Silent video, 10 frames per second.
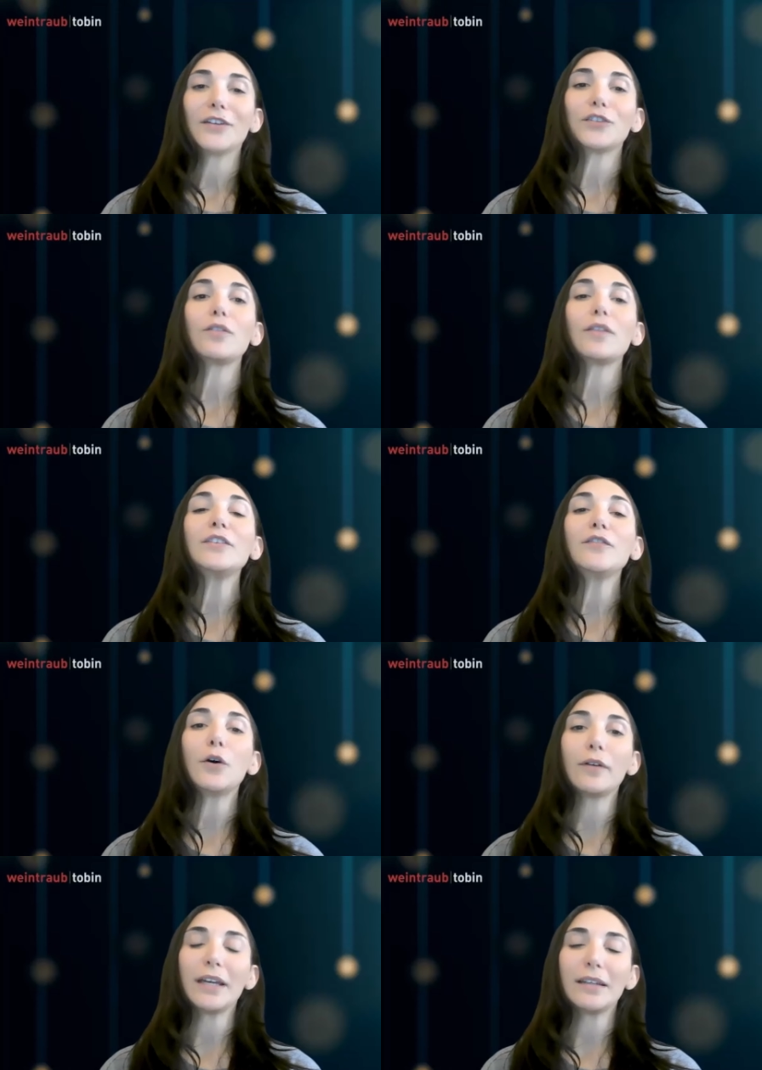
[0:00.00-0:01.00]
So let's
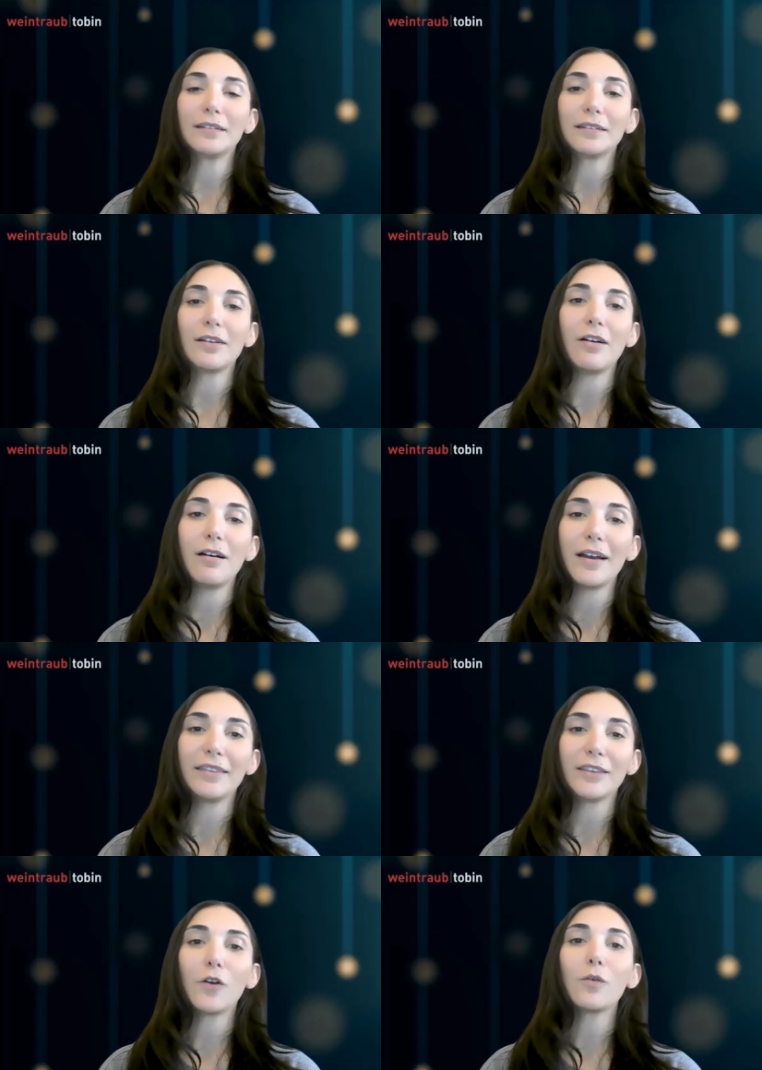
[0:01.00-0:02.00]
focus
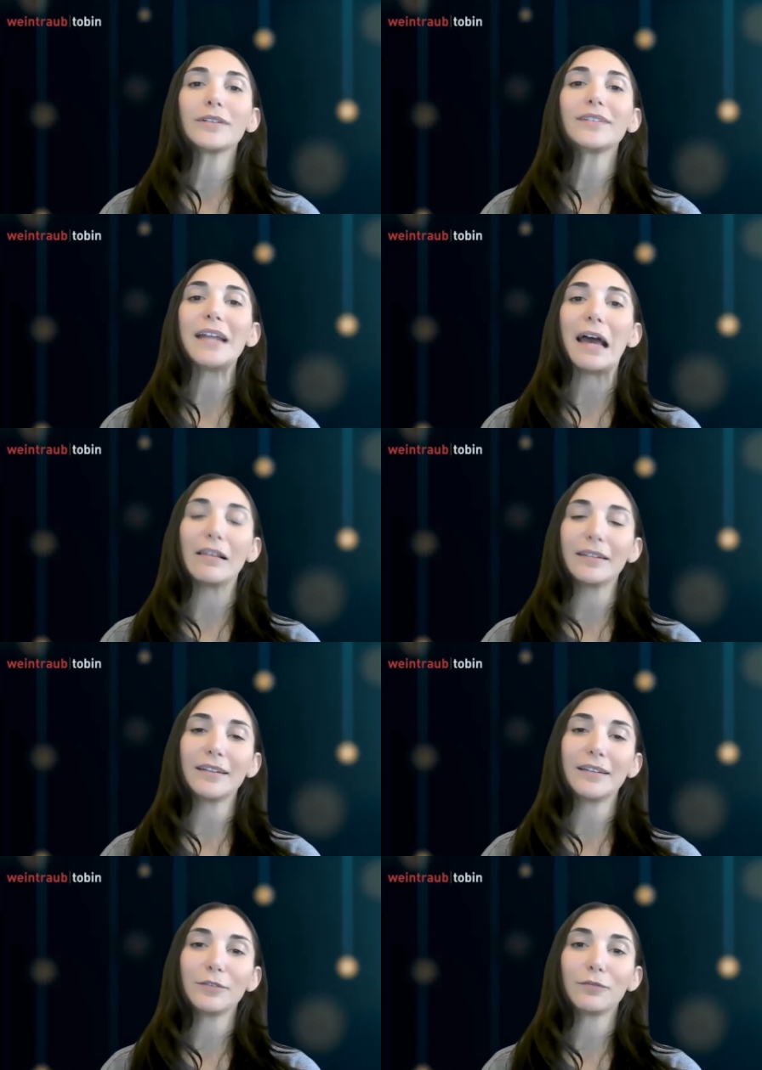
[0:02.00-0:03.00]
on the court's
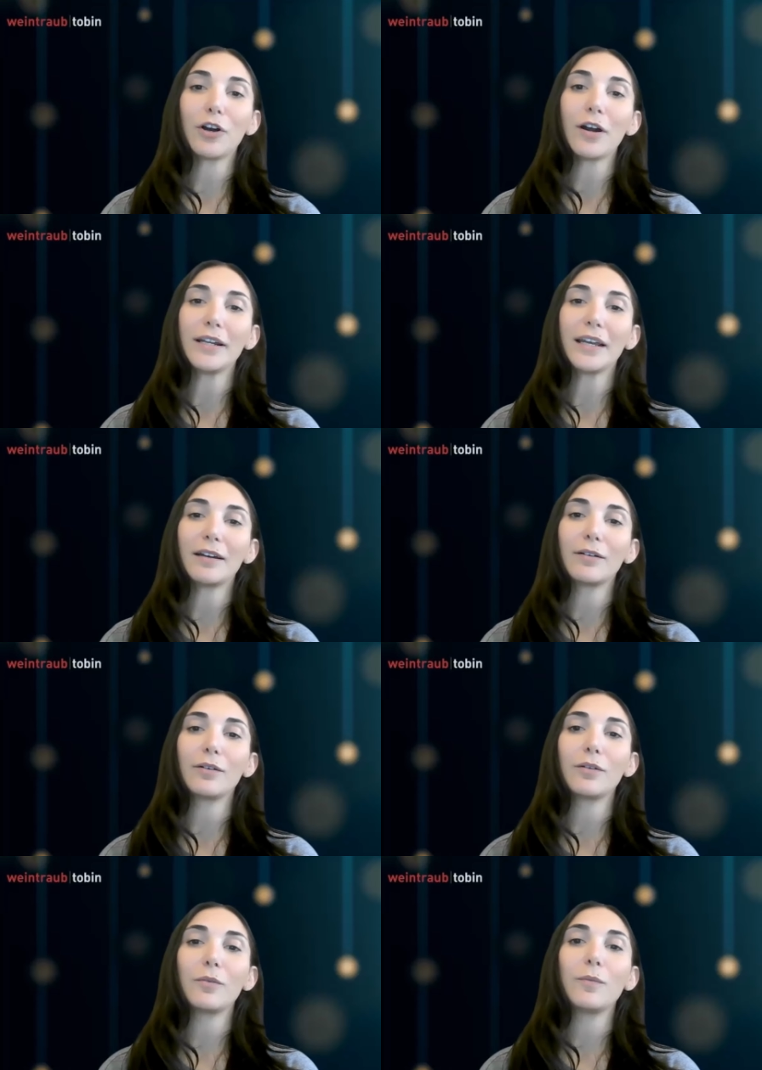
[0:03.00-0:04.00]
analysis regarding
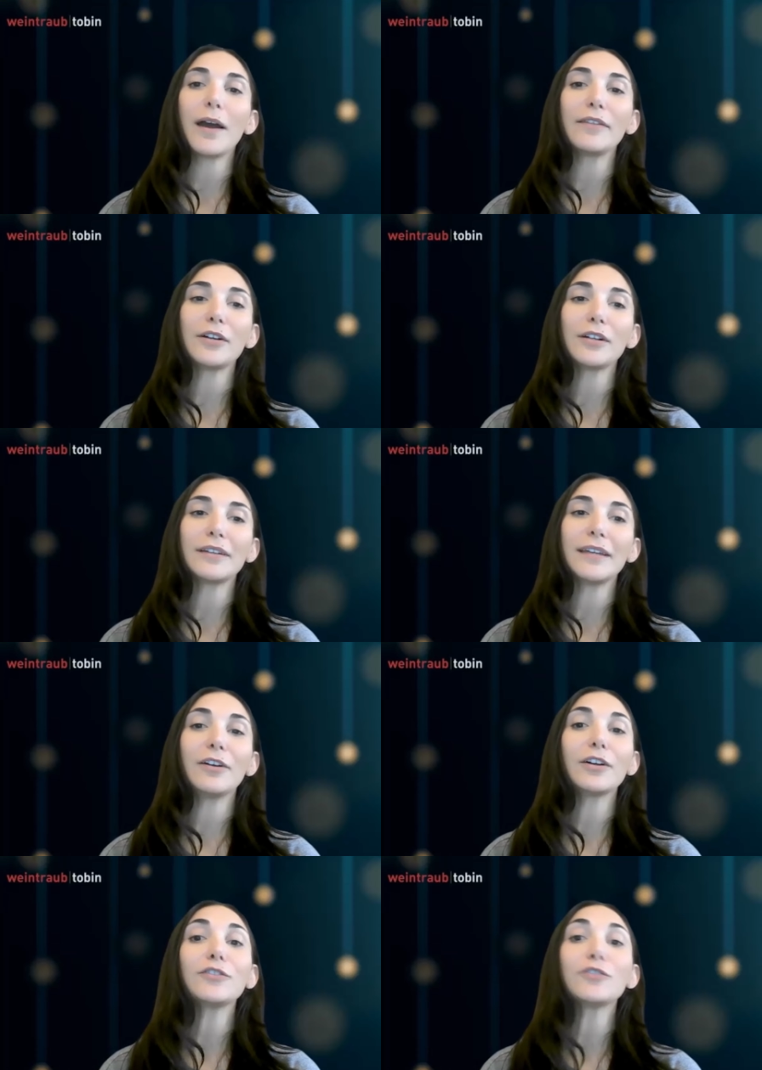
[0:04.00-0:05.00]
whether
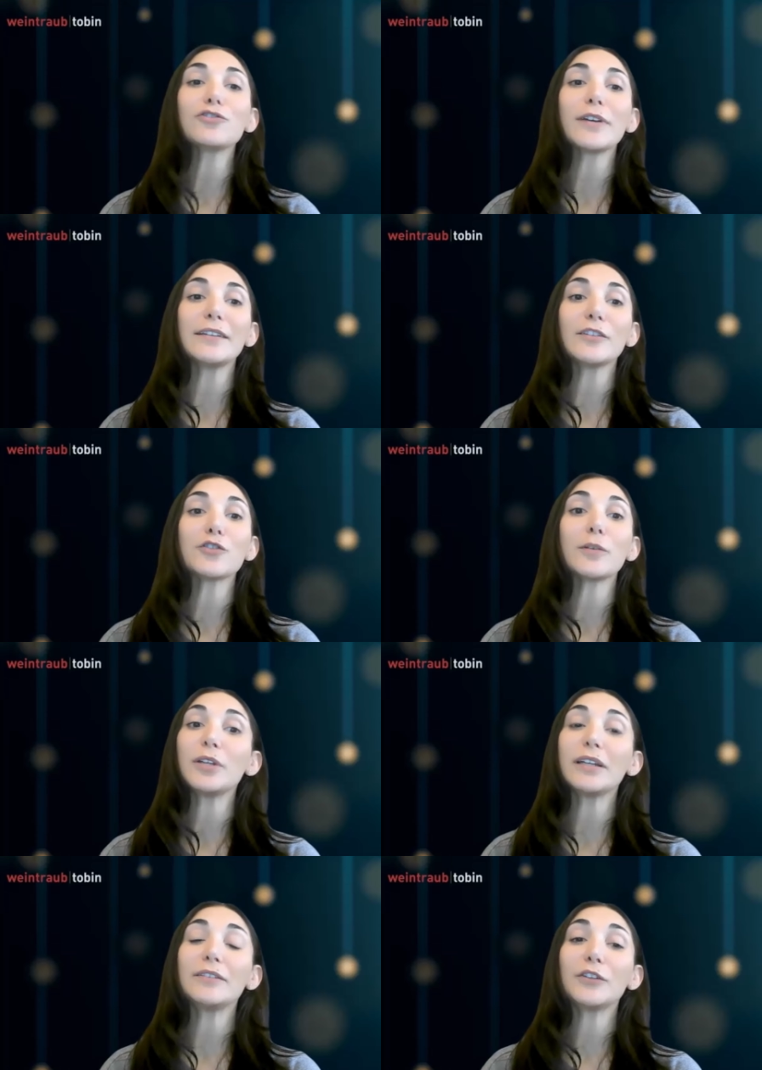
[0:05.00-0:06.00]
character traits
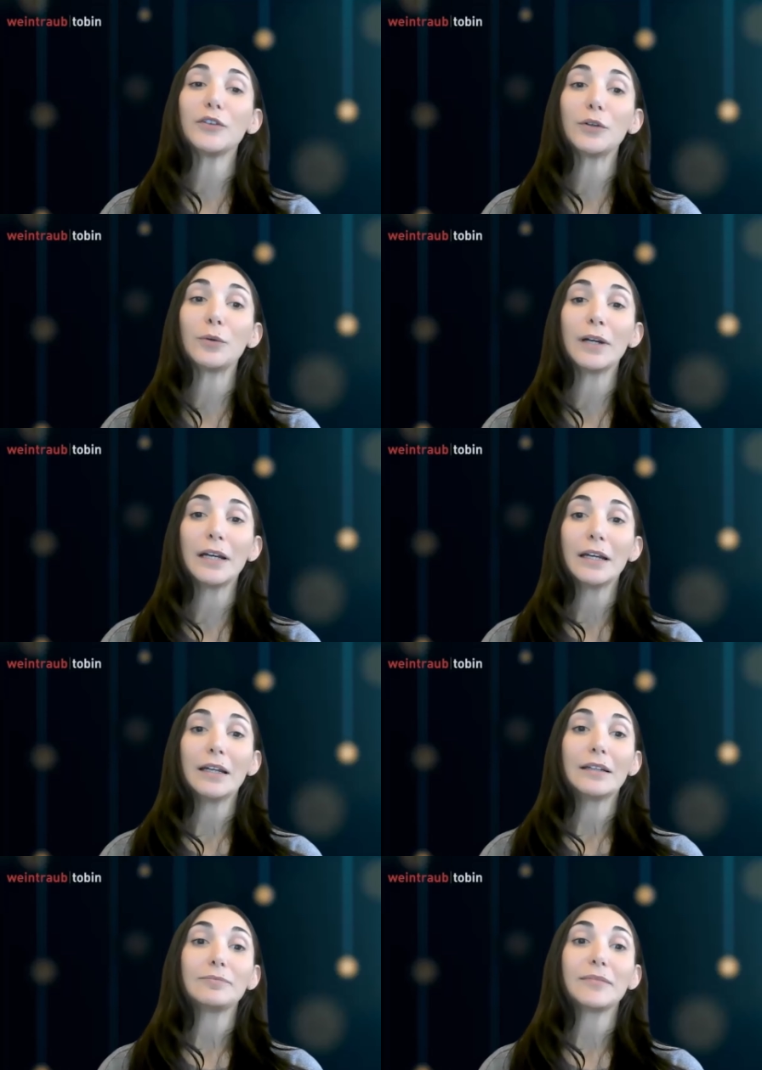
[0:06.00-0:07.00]
attributed to
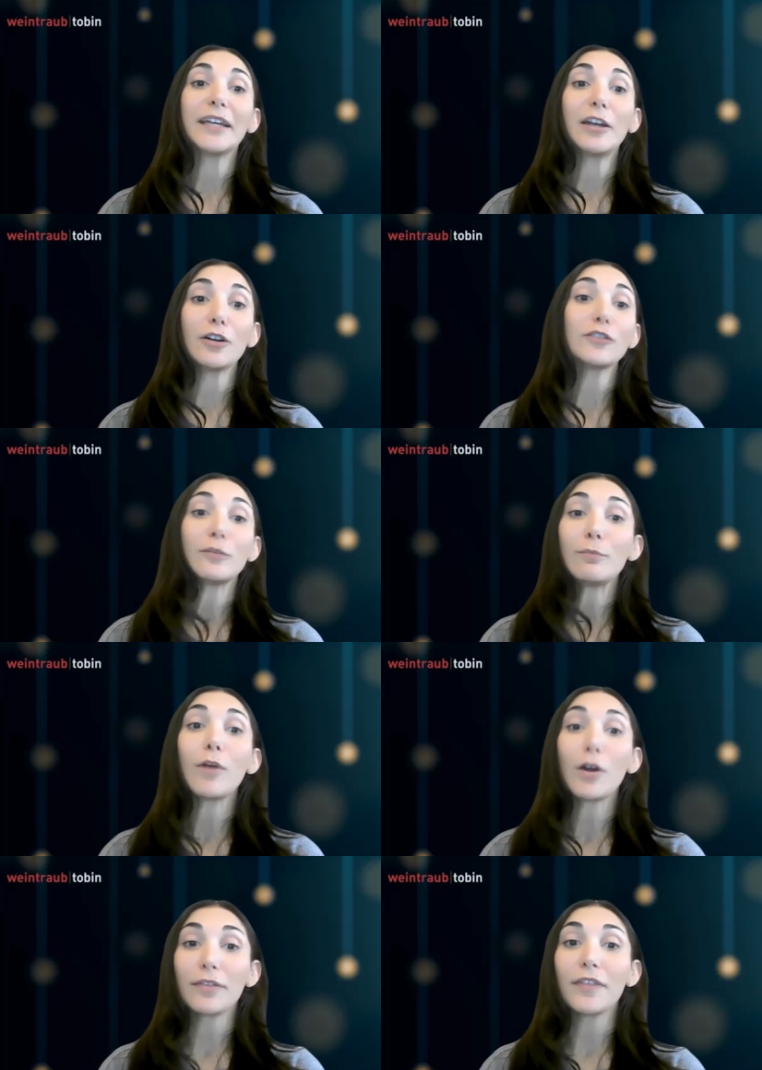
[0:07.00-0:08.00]
the character
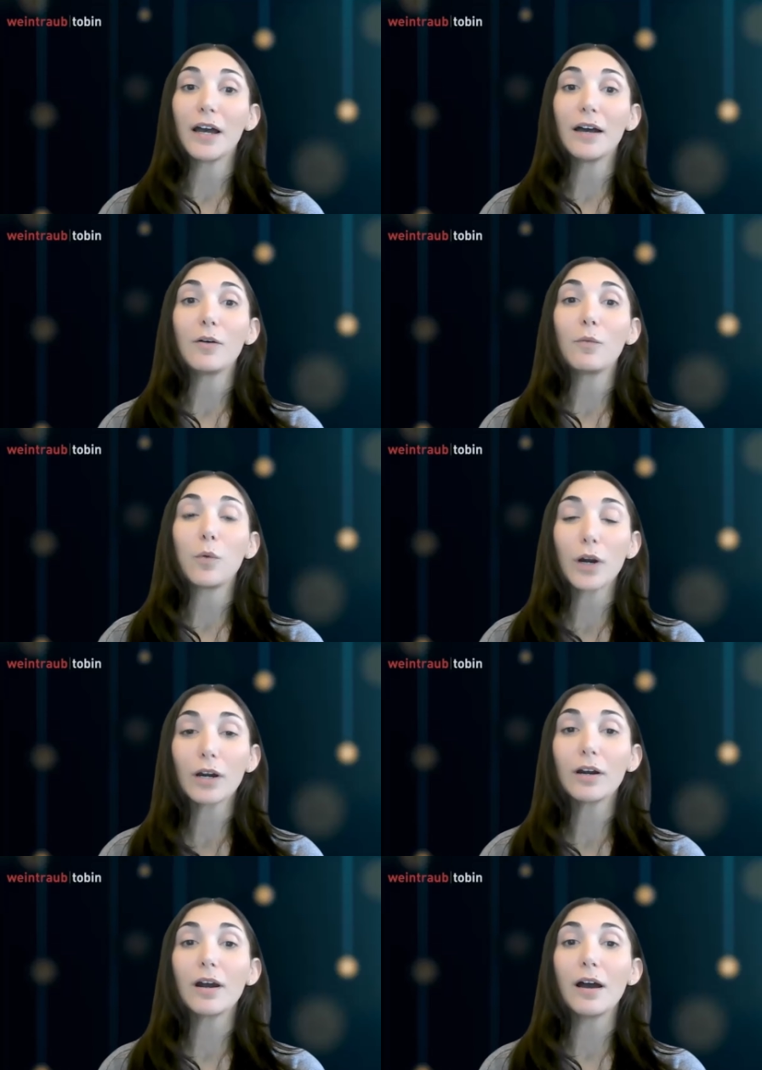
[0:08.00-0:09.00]
Martha
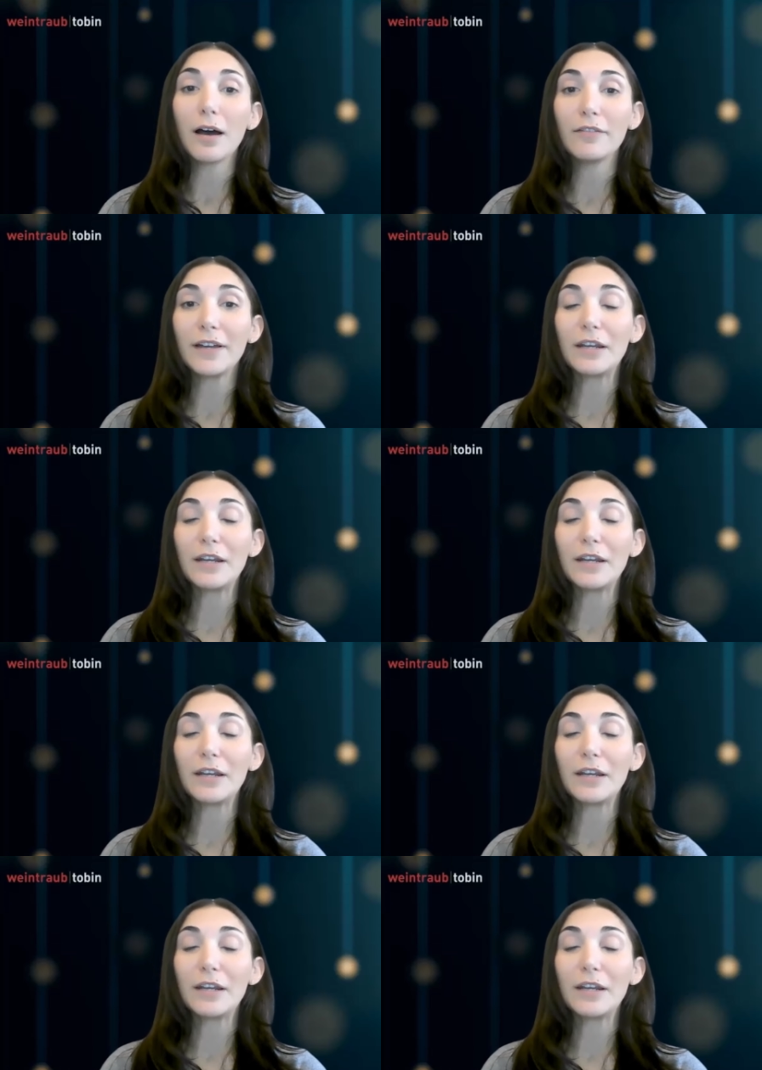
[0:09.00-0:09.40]
were of and